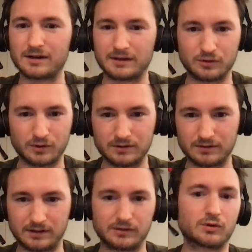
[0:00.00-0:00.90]
Like
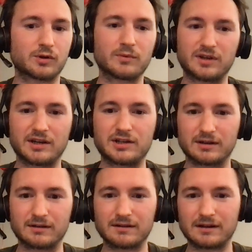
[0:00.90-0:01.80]
the
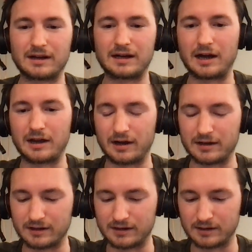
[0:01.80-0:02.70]
documentation, I
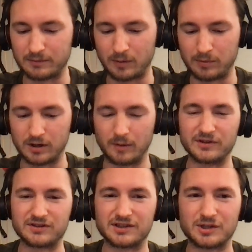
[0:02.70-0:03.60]
got a couple of
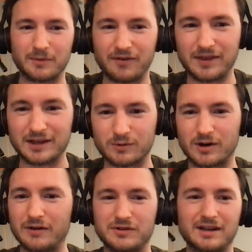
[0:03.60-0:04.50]
comments that some of the things were
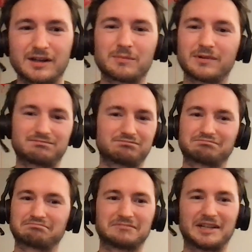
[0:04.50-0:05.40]
outdated, but
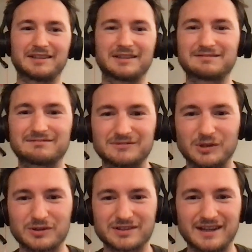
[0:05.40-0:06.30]
I didn't
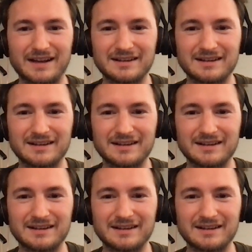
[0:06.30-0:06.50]
notice that.